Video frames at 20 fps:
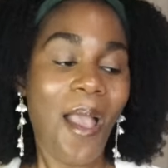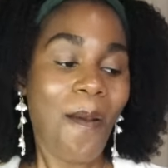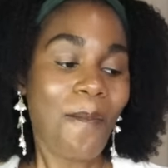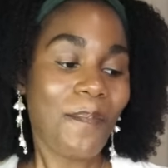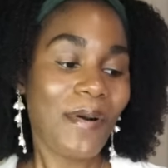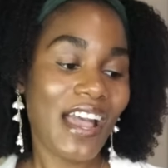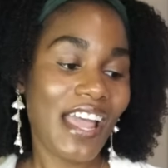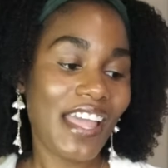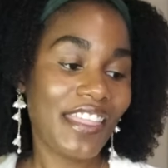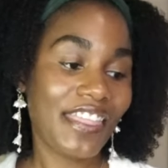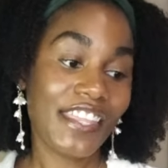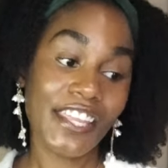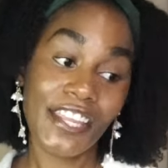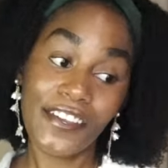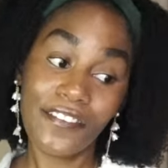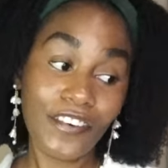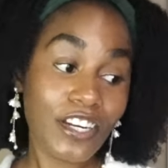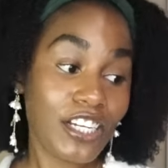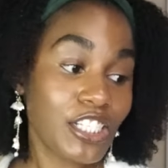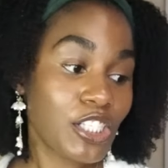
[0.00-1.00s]
But the
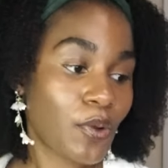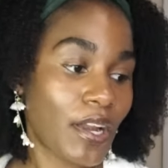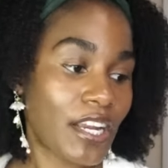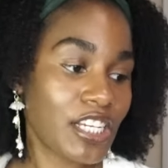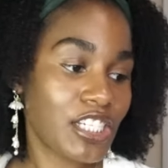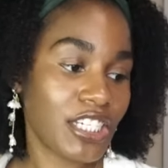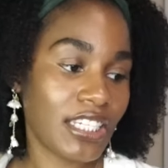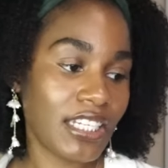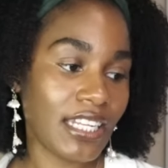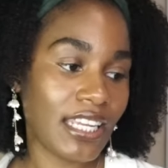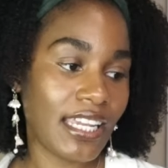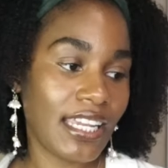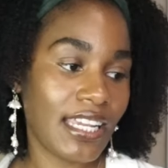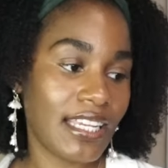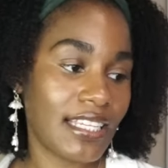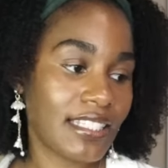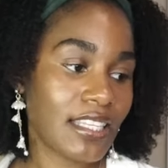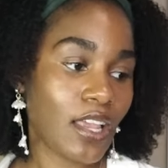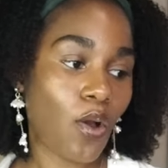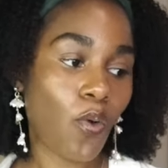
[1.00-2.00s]
first question is,
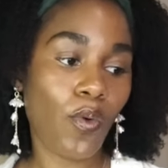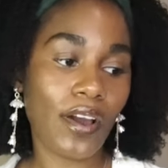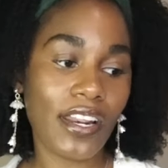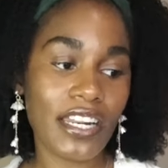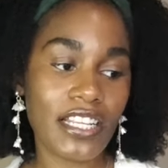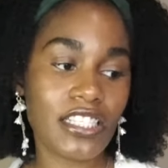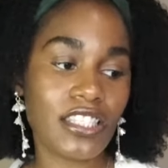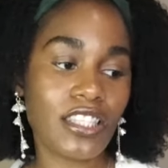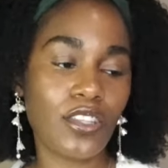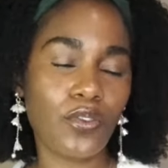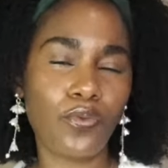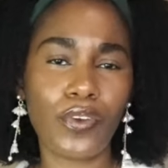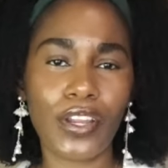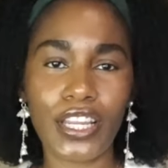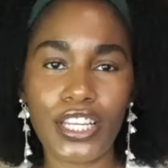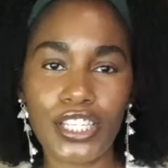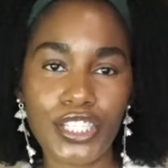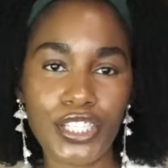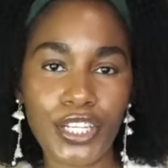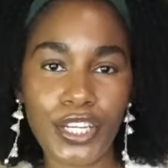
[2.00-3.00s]
is what is the
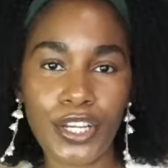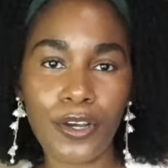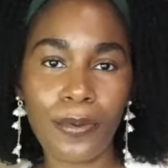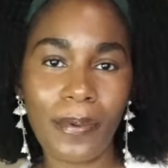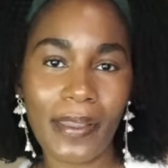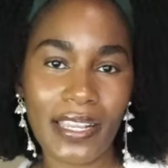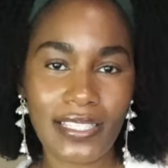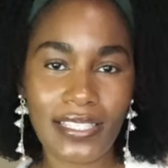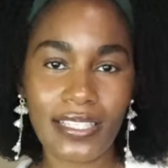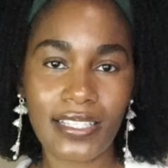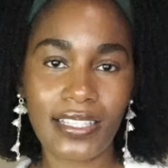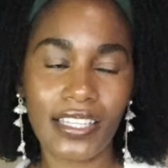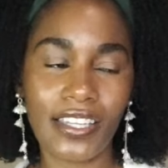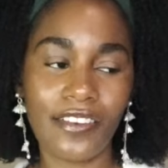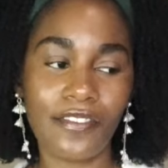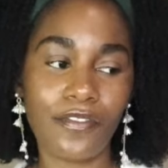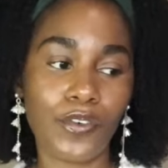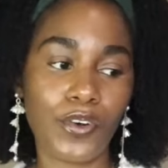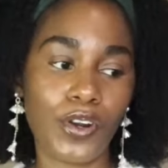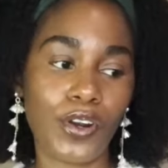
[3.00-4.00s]
ratio basically
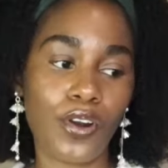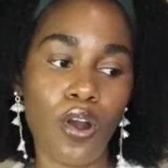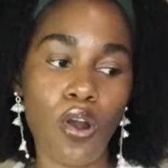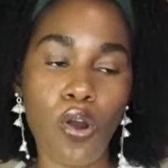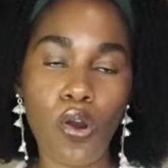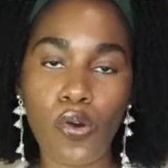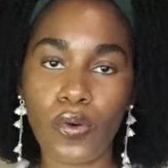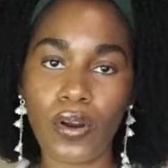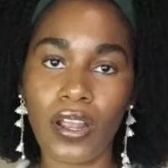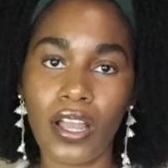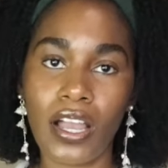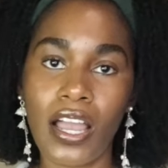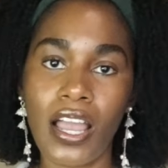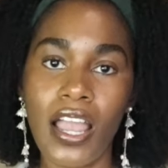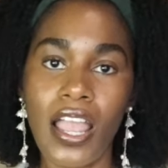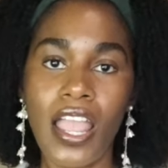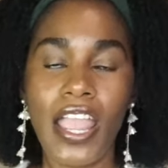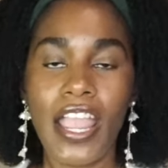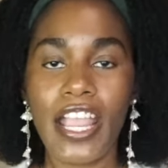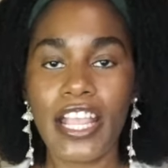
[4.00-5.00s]
for okra
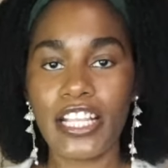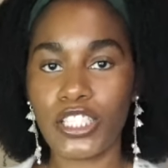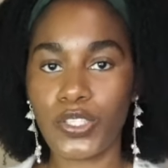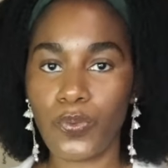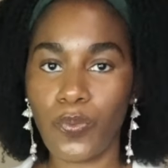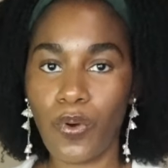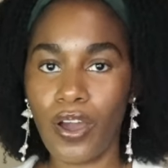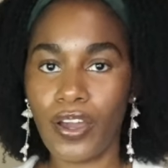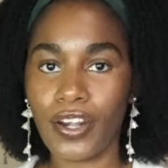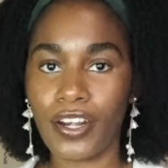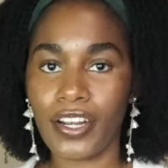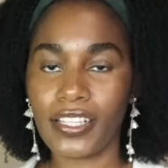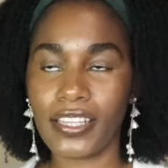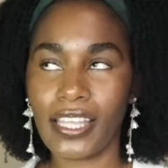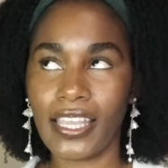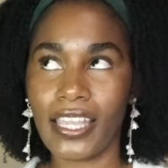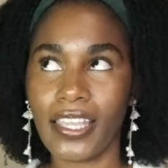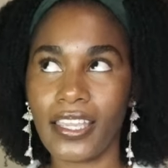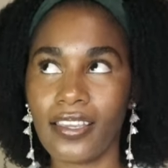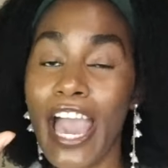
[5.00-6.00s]
and water?
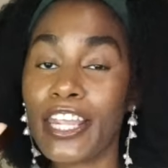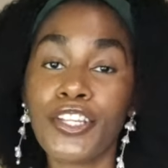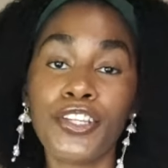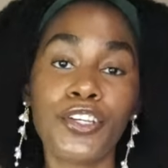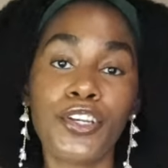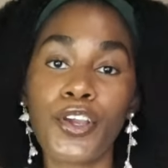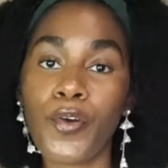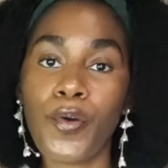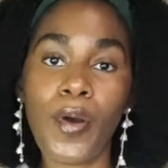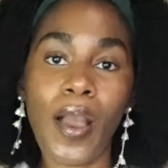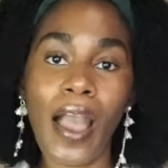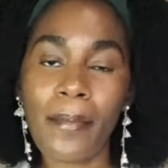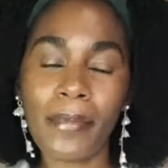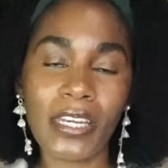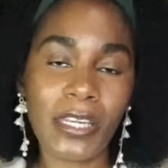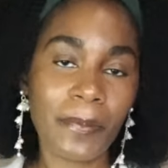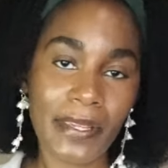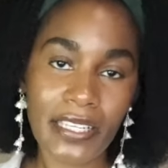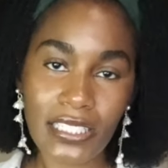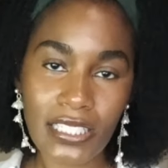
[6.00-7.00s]
Like, how do you know how
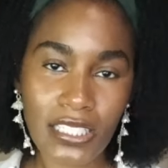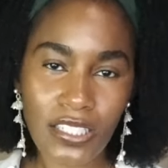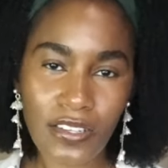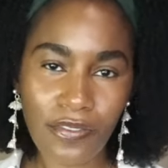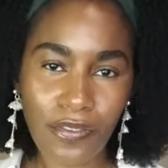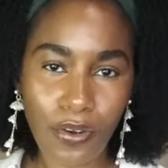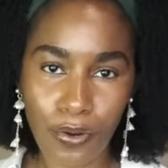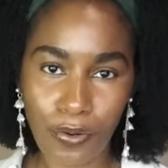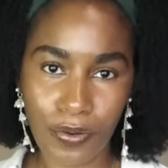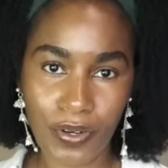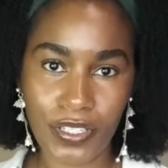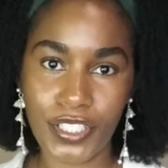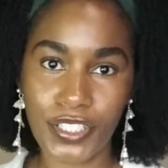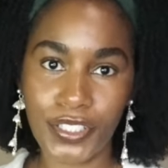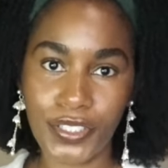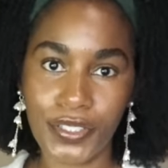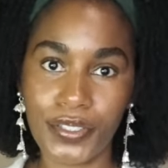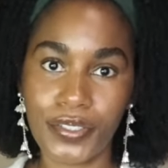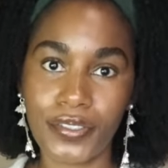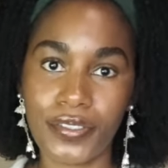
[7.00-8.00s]
many pieces of okra
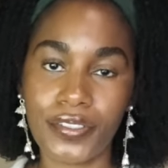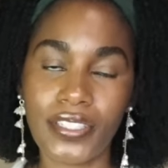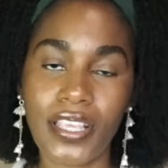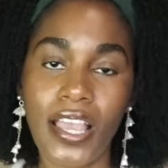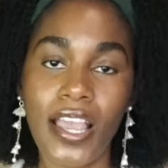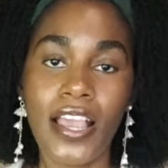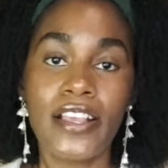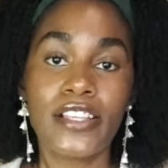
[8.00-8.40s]
to use?